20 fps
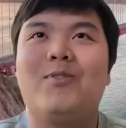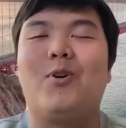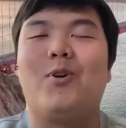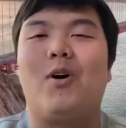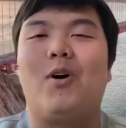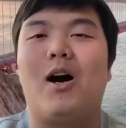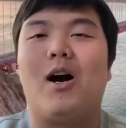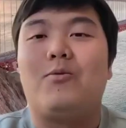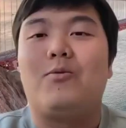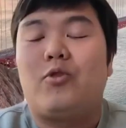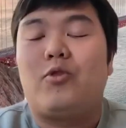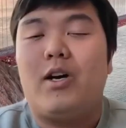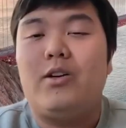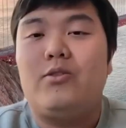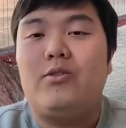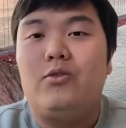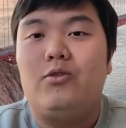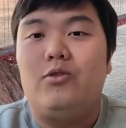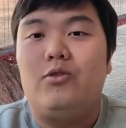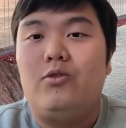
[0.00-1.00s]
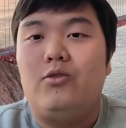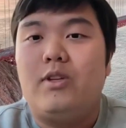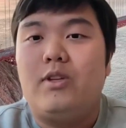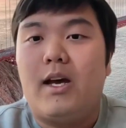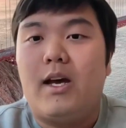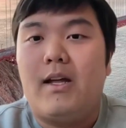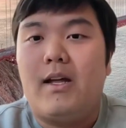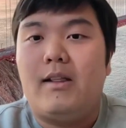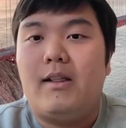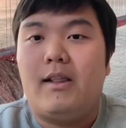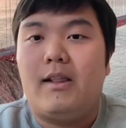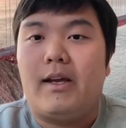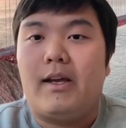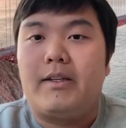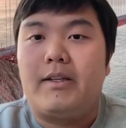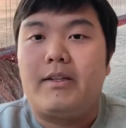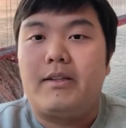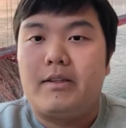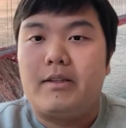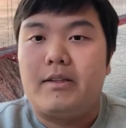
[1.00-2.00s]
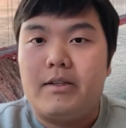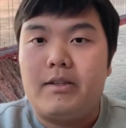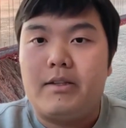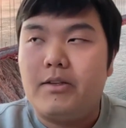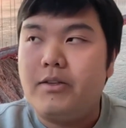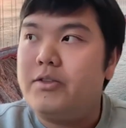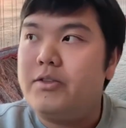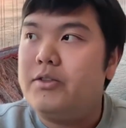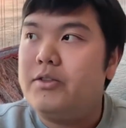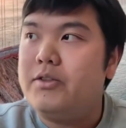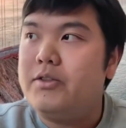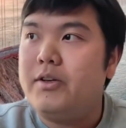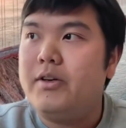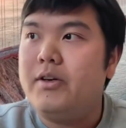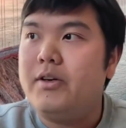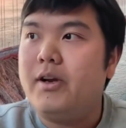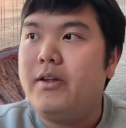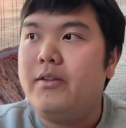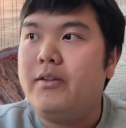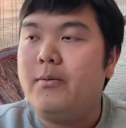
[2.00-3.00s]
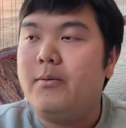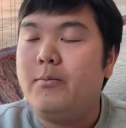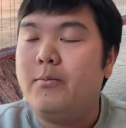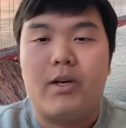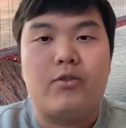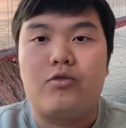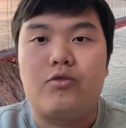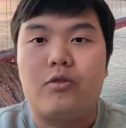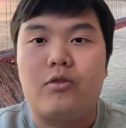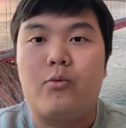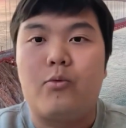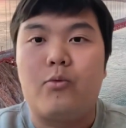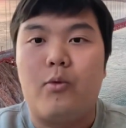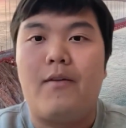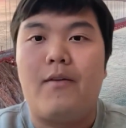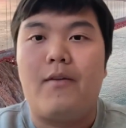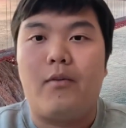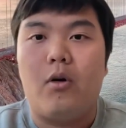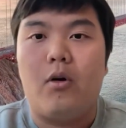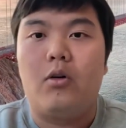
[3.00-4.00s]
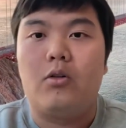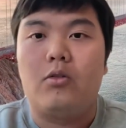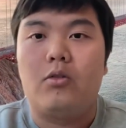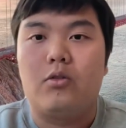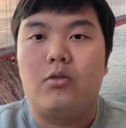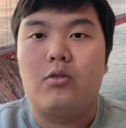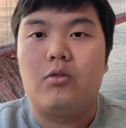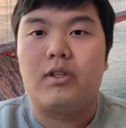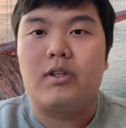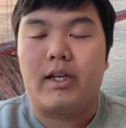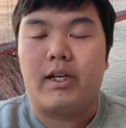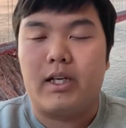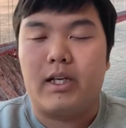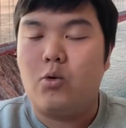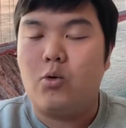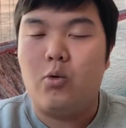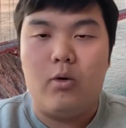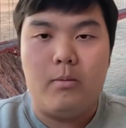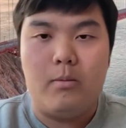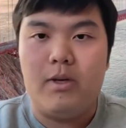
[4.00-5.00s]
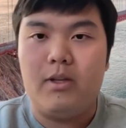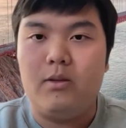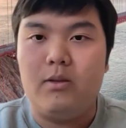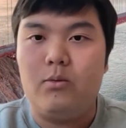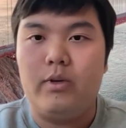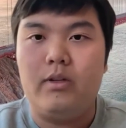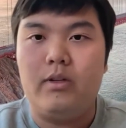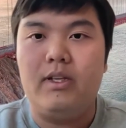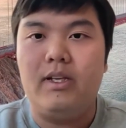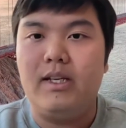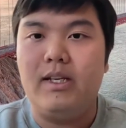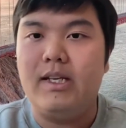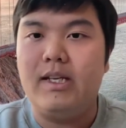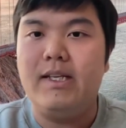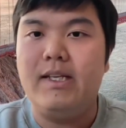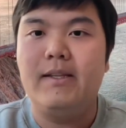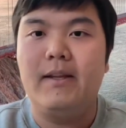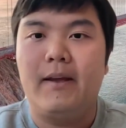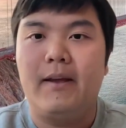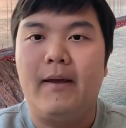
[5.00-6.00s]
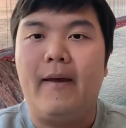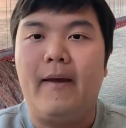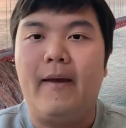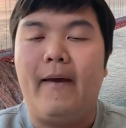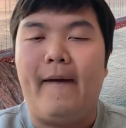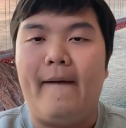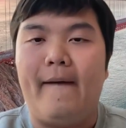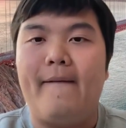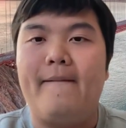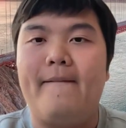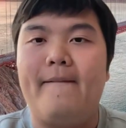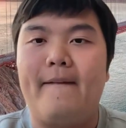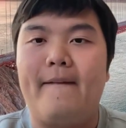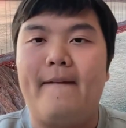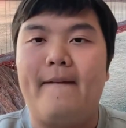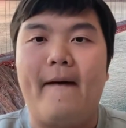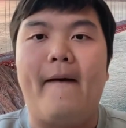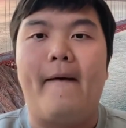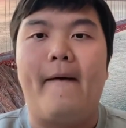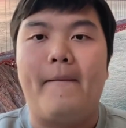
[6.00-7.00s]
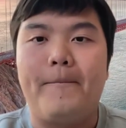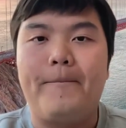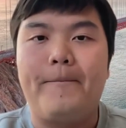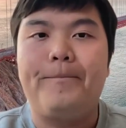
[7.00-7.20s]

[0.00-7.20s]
So I try to do that like this year and then make sure we have all those like equipment we need. And yeah.